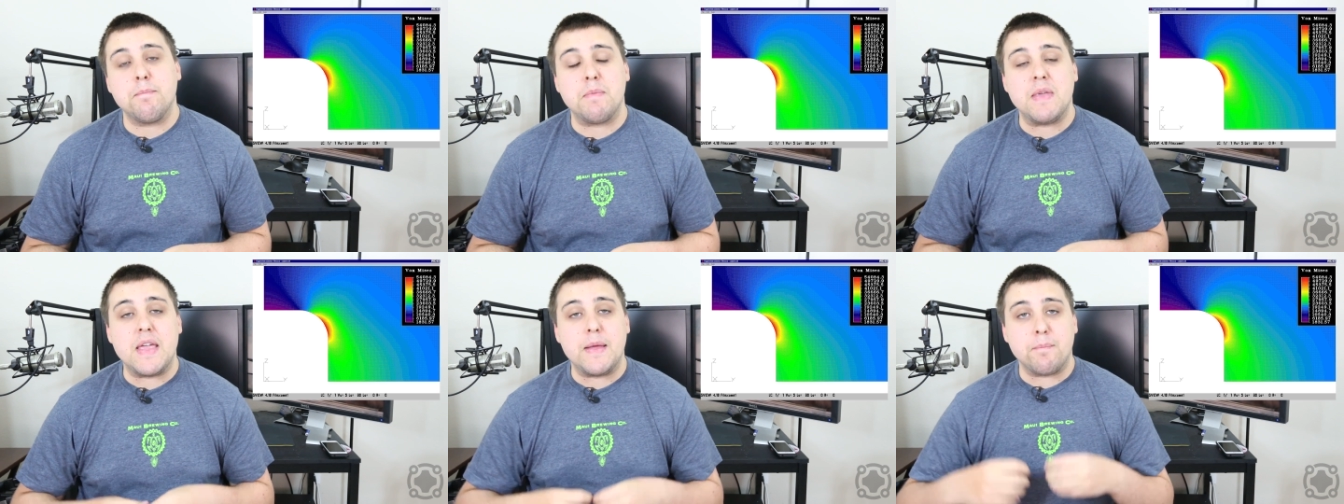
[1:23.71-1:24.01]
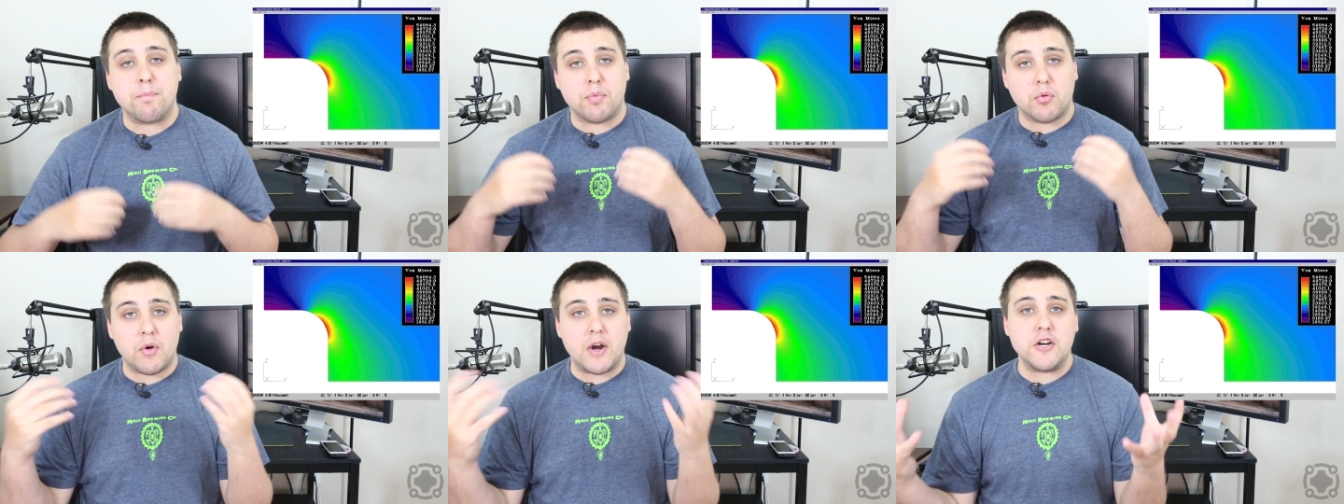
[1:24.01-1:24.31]
being
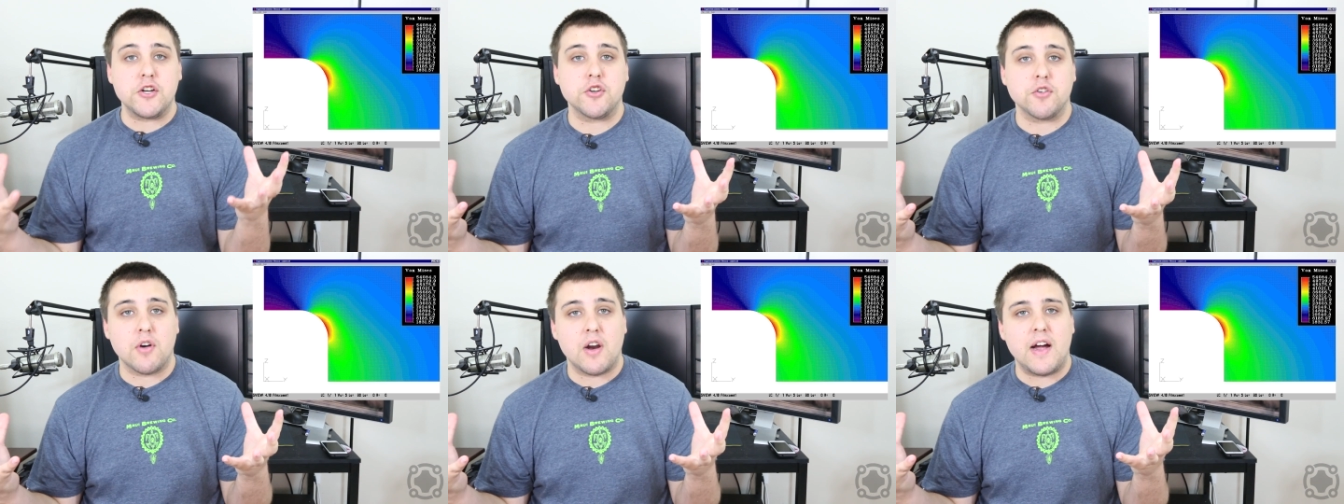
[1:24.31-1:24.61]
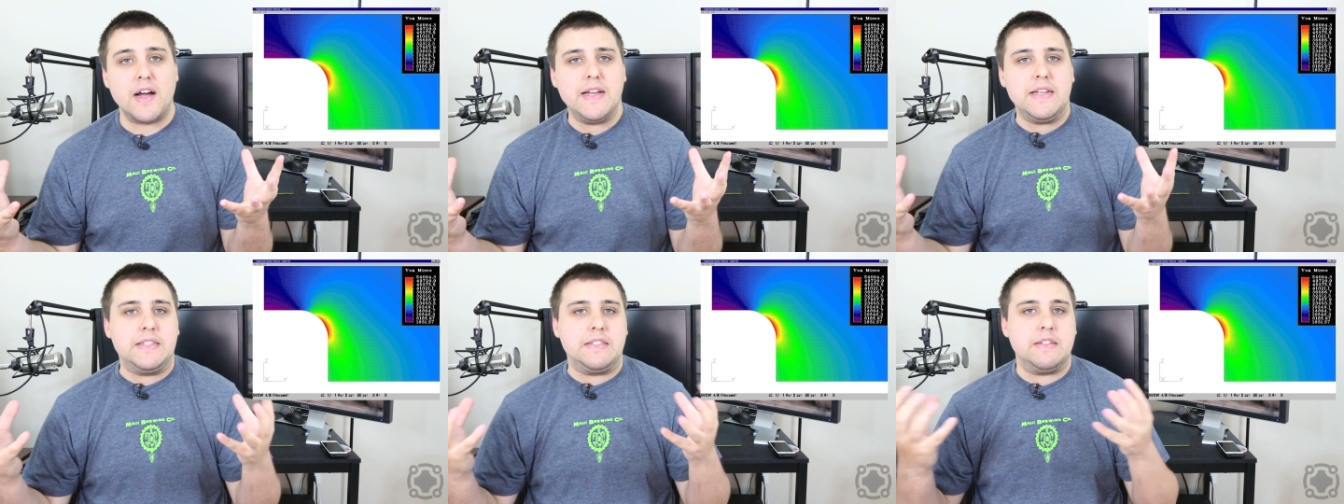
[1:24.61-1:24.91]

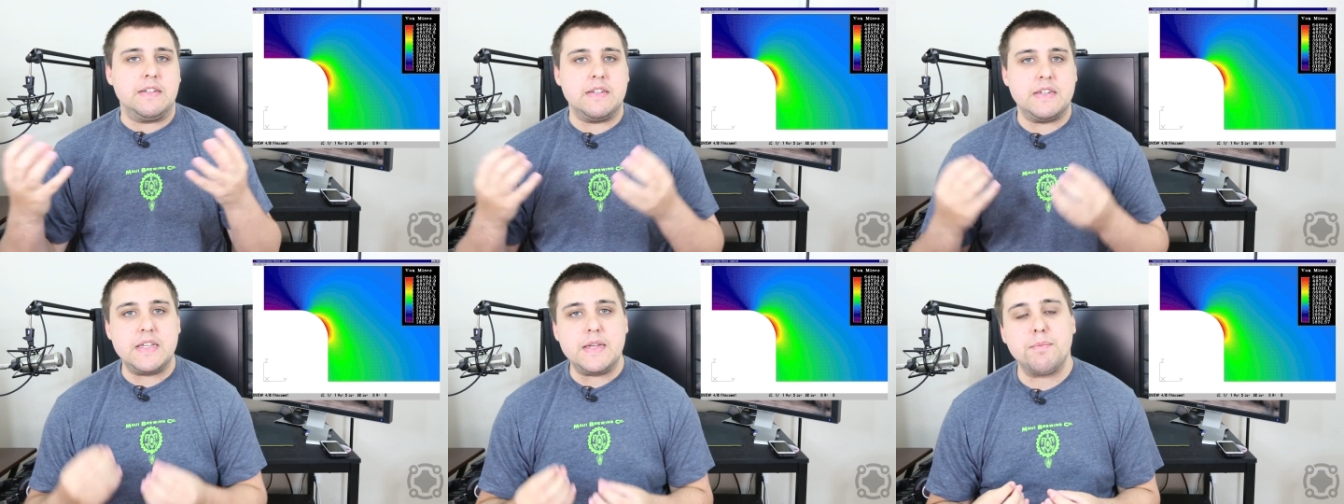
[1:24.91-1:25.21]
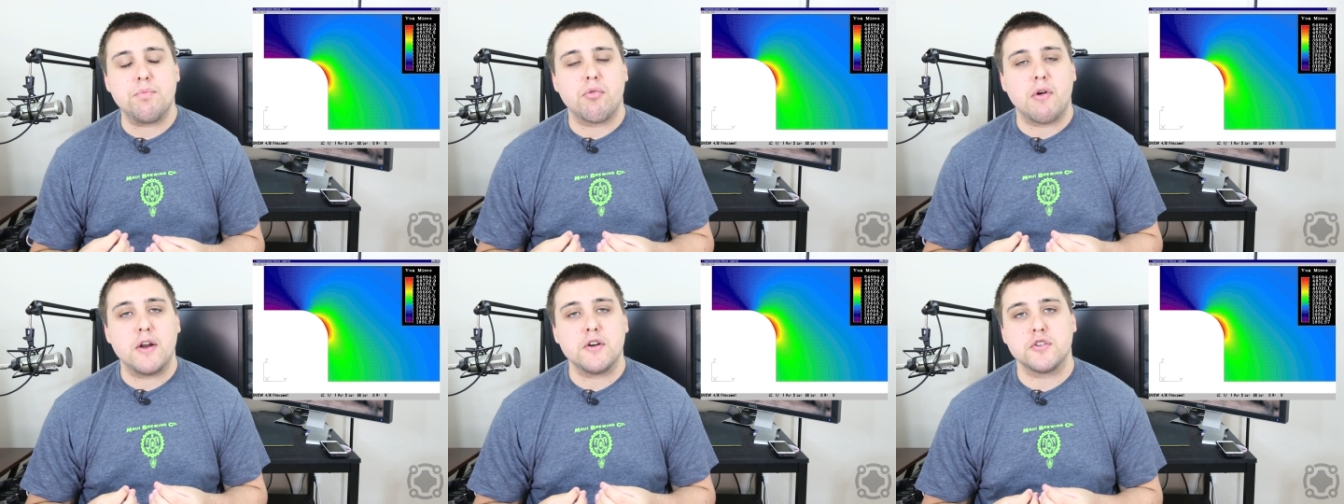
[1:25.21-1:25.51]
pressurized and
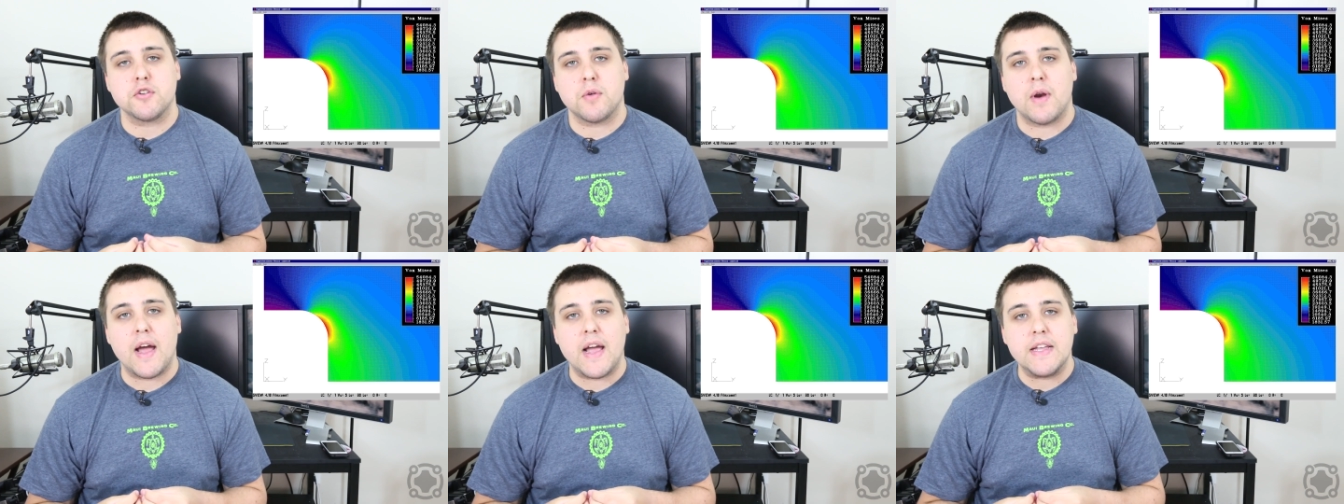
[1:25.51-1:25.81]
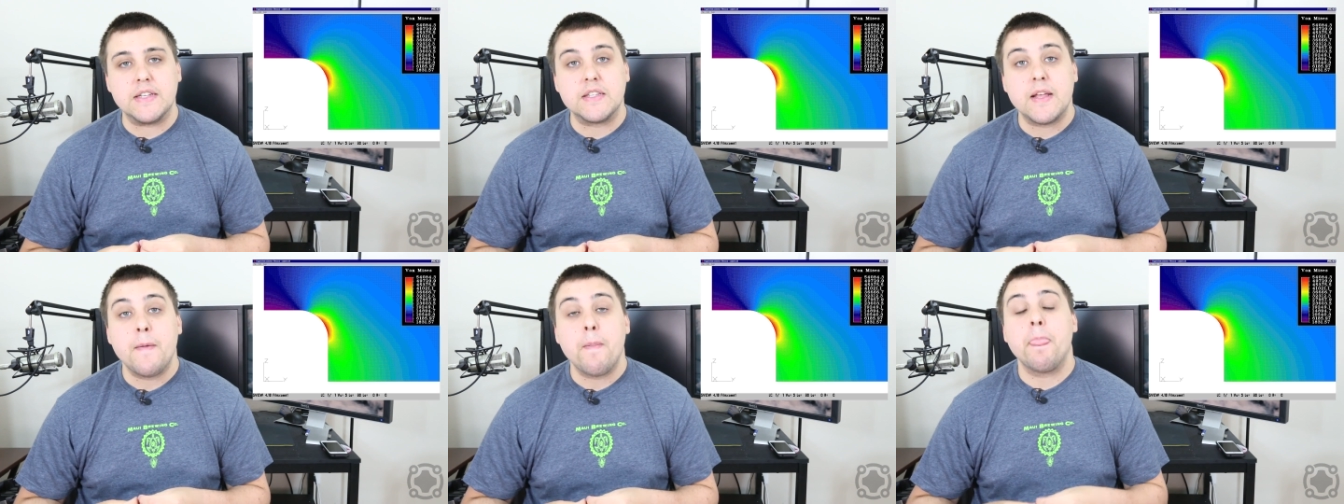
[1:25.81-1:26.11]

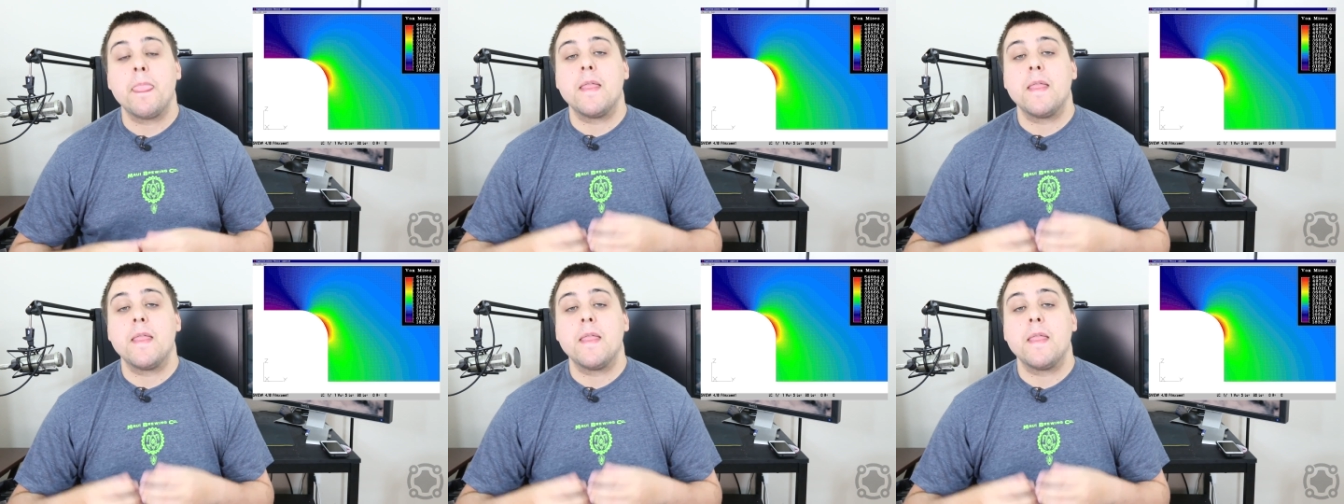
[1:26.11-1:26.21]
depressurized